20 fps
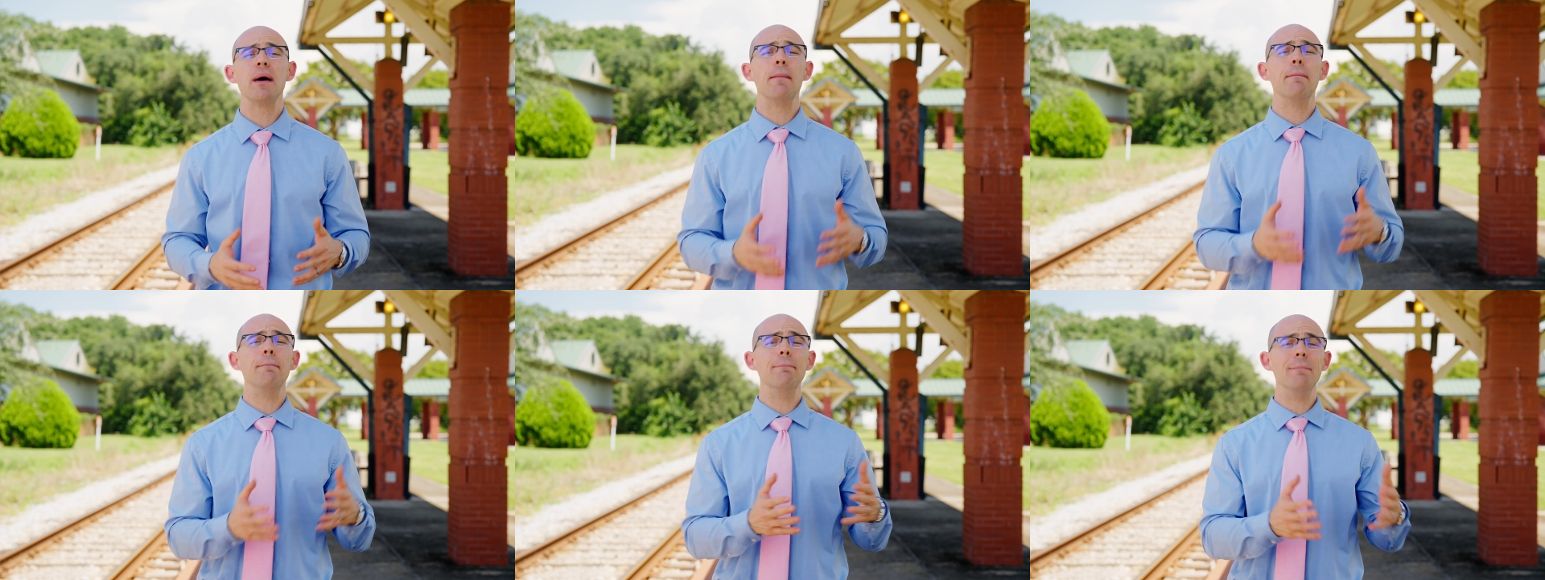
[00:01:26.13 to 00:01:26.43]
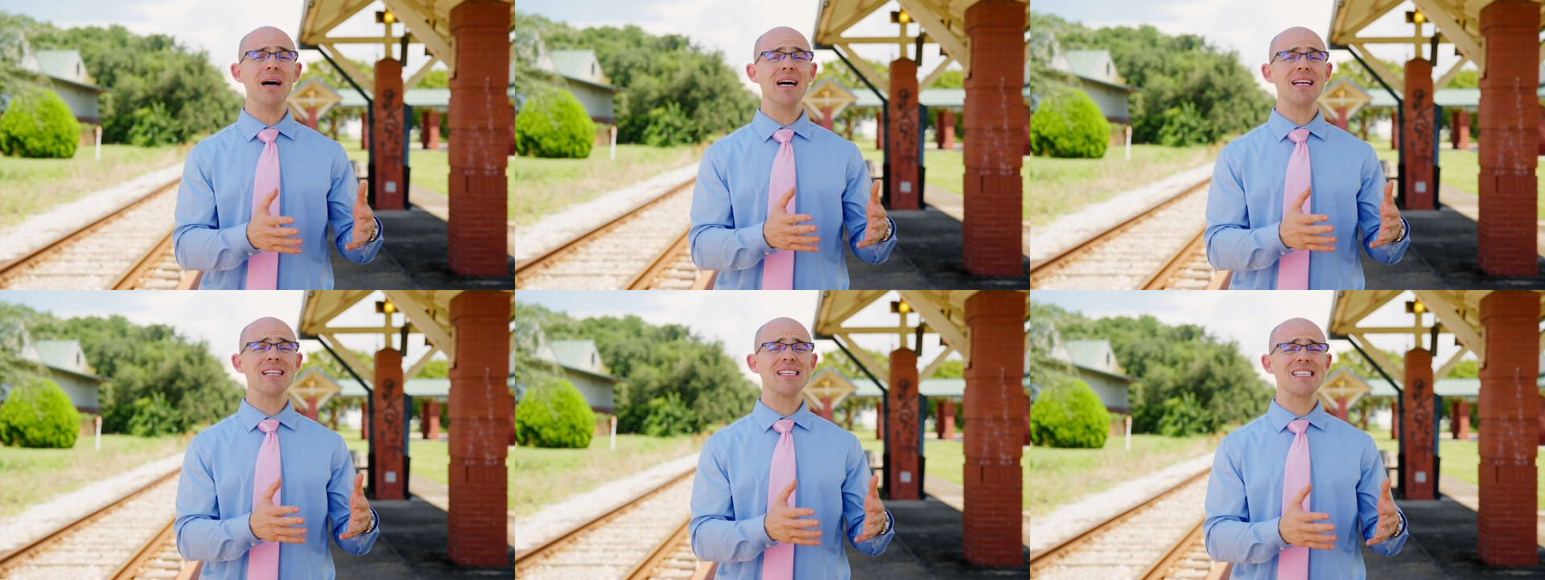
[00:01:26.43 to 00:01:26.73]

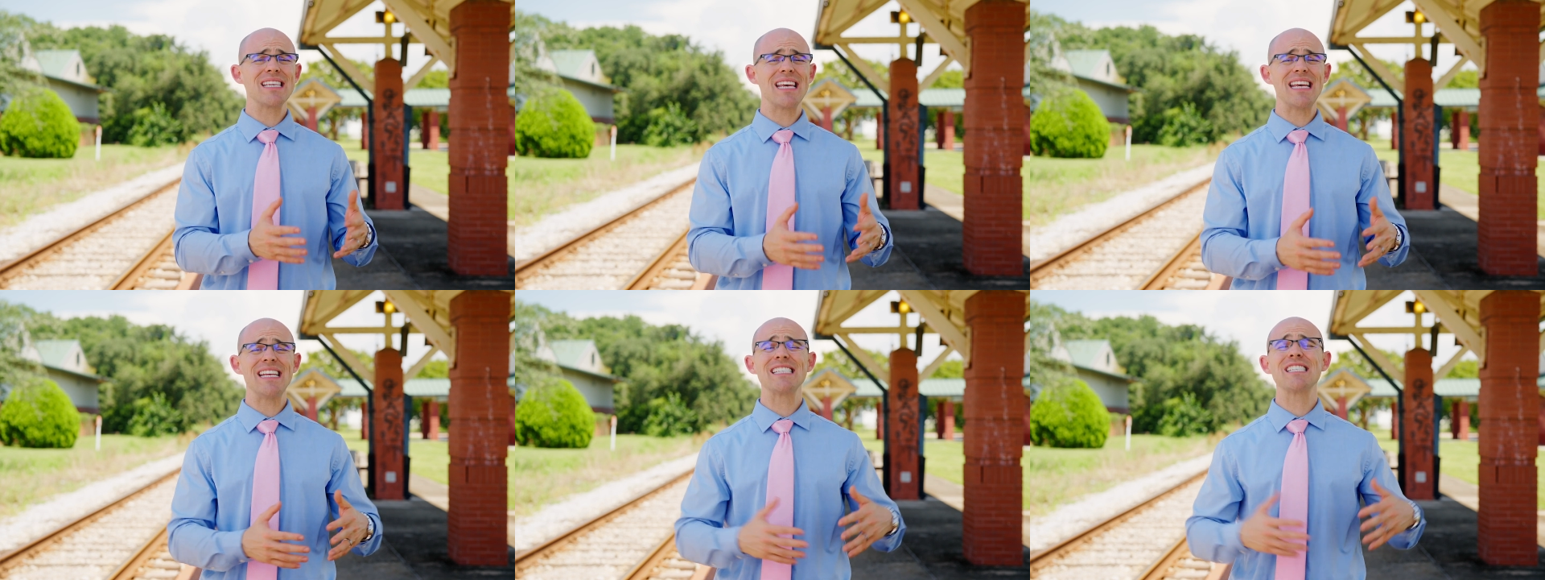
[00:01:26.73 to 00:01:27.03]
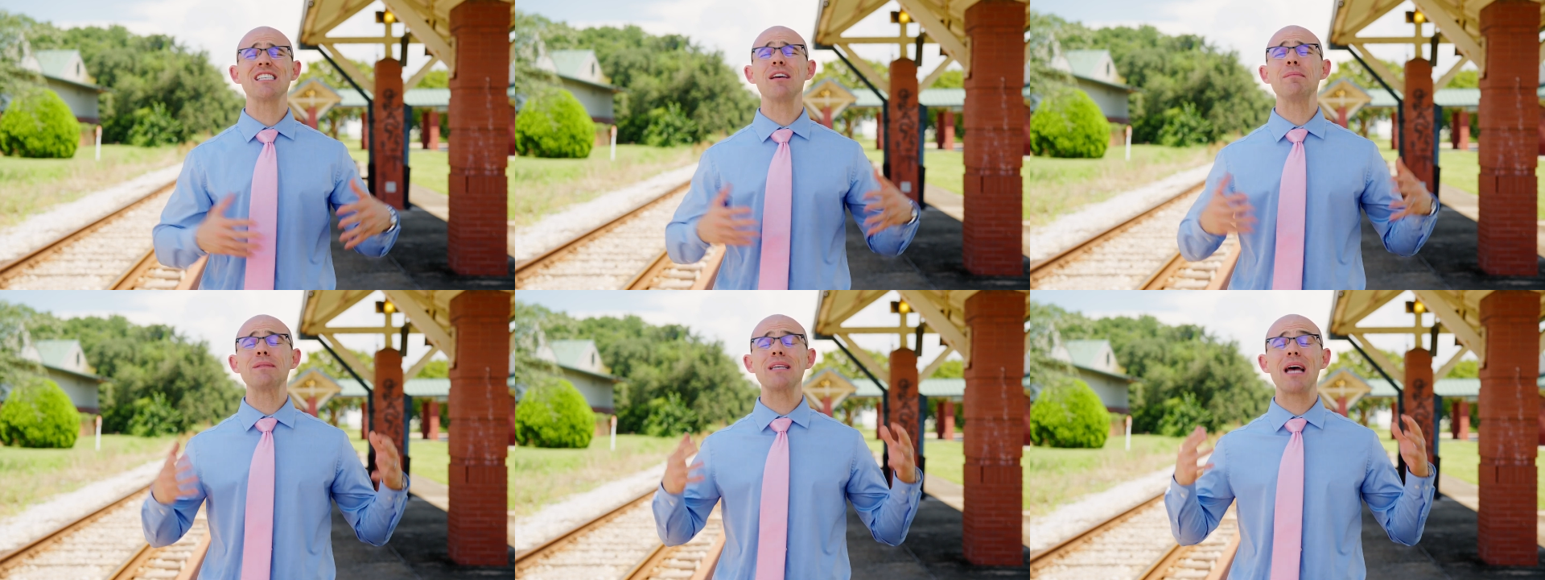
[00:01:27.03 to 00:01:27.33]
months and
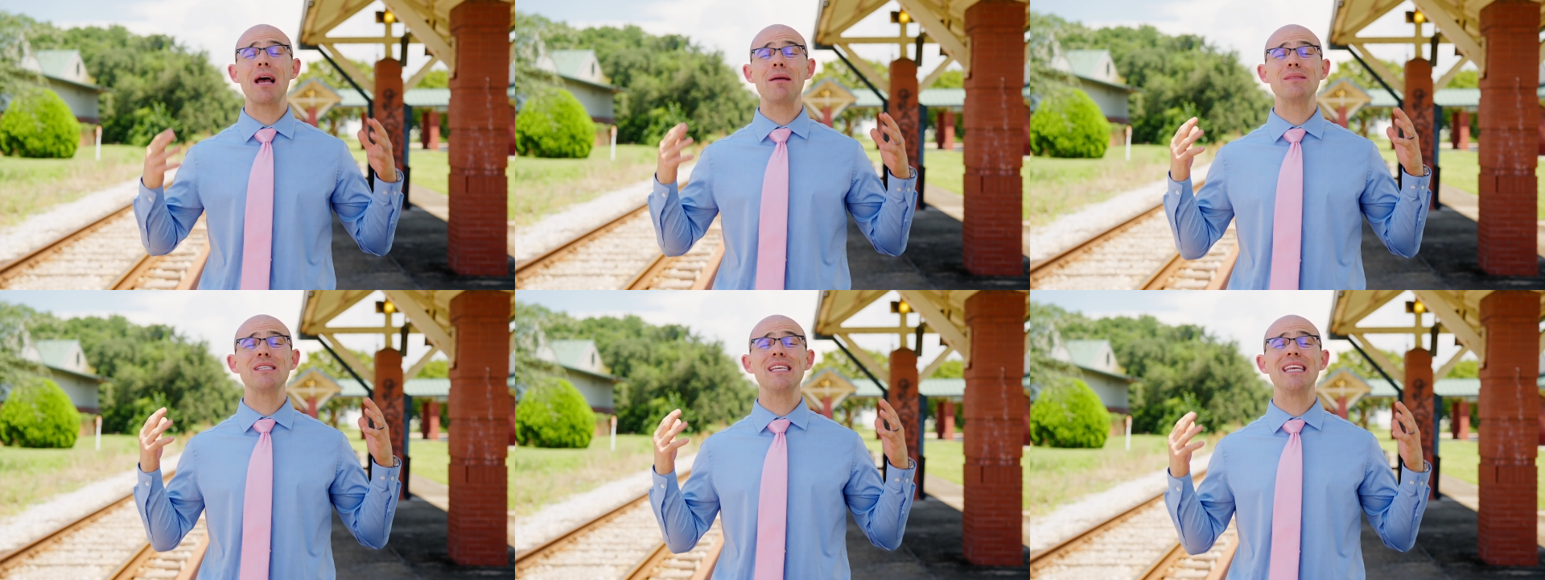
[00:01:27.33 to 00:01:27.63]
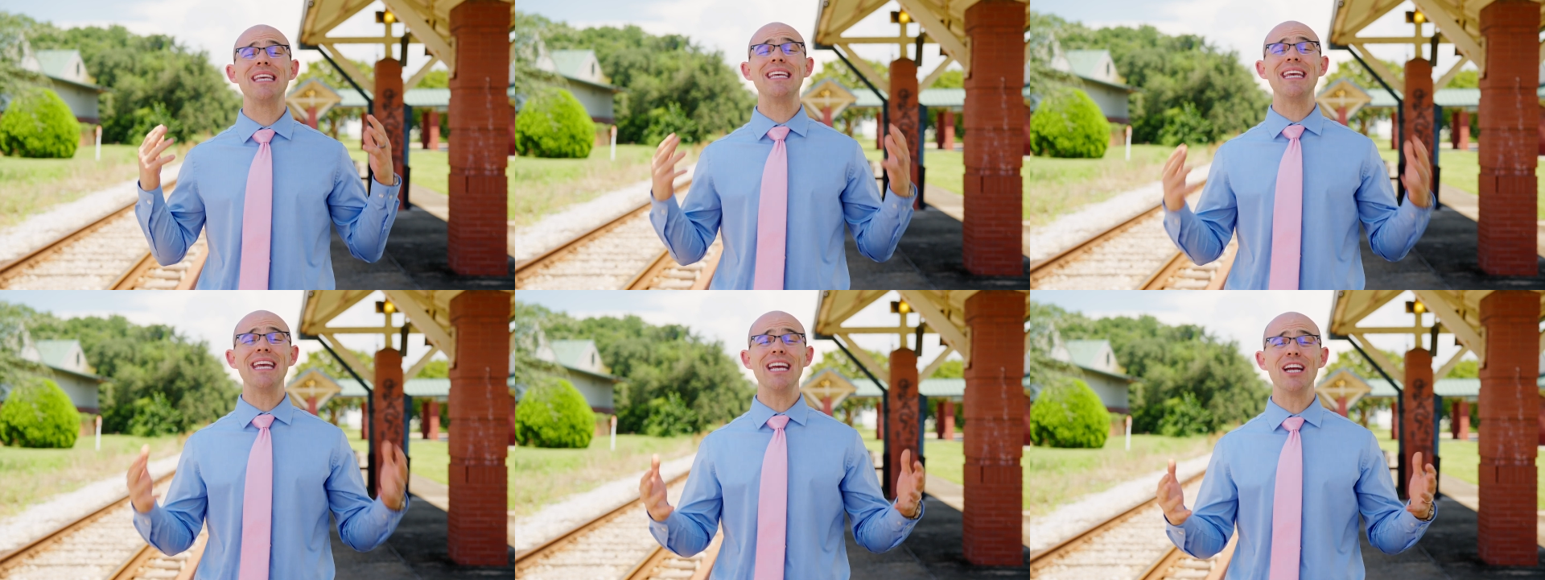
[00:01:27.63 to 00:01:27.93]
sometimes
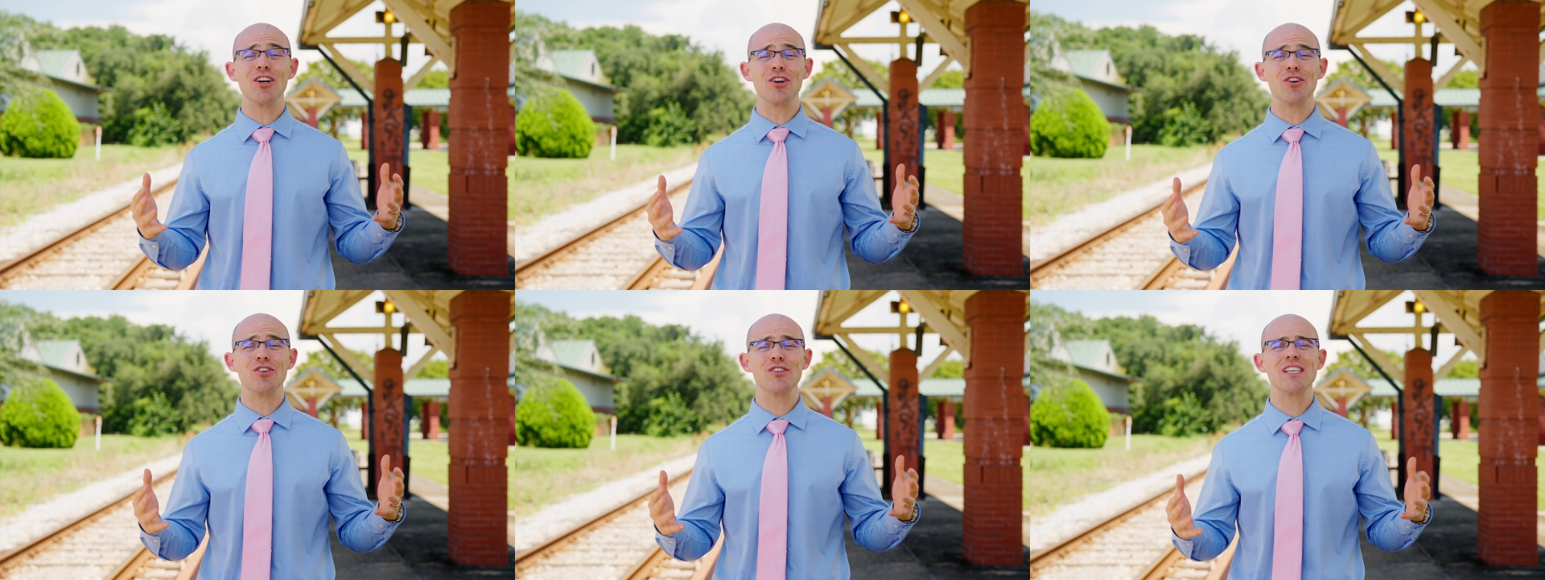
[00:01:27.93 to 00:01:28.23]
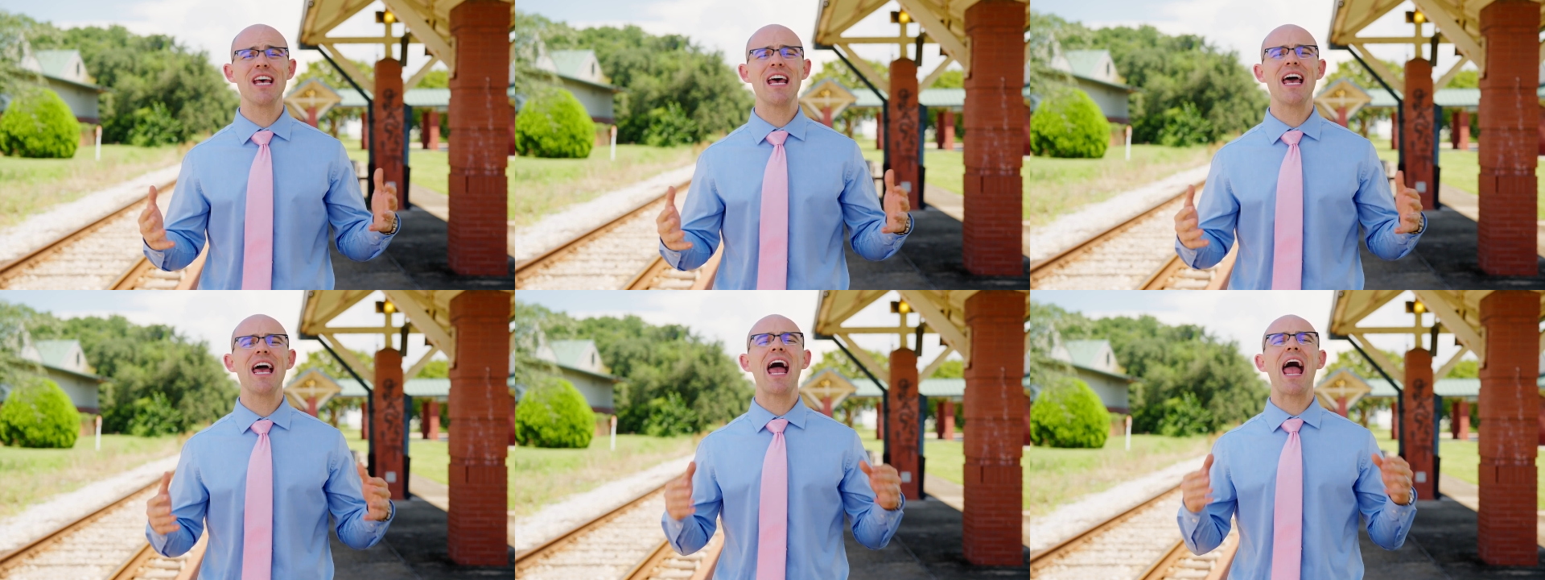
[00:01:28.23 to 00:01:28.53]
years